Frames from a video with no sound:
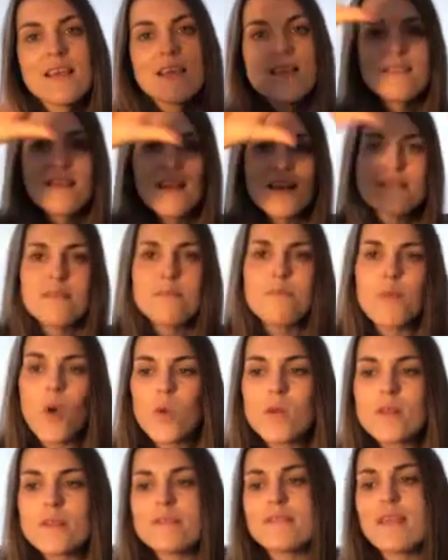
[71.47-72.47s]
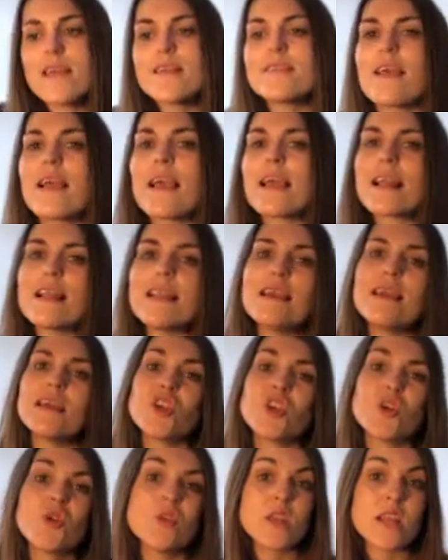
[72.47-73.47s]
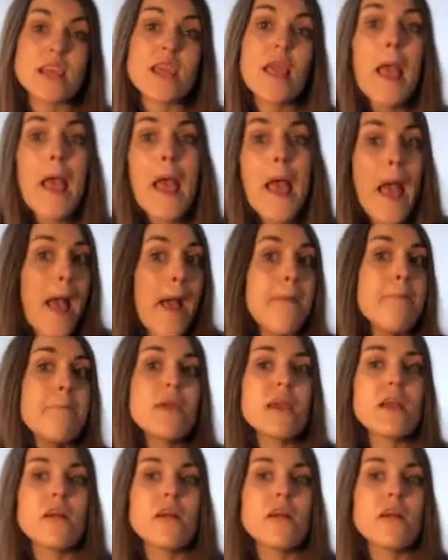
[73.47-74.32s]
It's nice and bold, it's nice and clear, it's usually a bigger